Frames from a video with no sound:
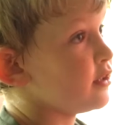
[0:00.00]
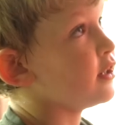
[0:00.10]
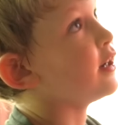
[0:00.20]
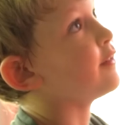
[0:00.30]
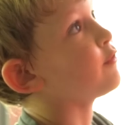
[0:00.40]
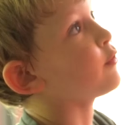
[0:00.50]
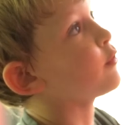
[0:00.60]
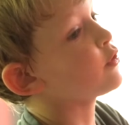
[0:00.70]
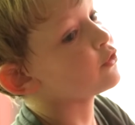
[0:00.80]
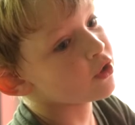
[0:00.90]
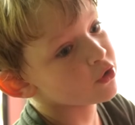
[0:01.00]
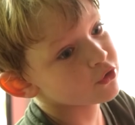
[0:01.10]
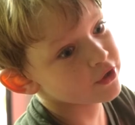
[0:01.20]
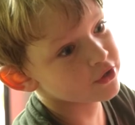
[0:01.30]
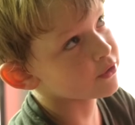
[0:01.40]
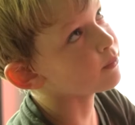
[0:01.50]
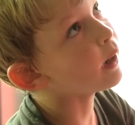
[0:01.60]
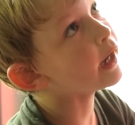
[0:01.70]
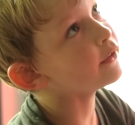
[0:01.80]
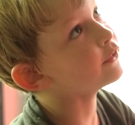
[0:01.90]
So I read about Wim Hof
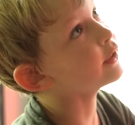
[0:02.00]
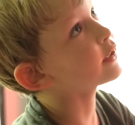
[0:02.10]
Method that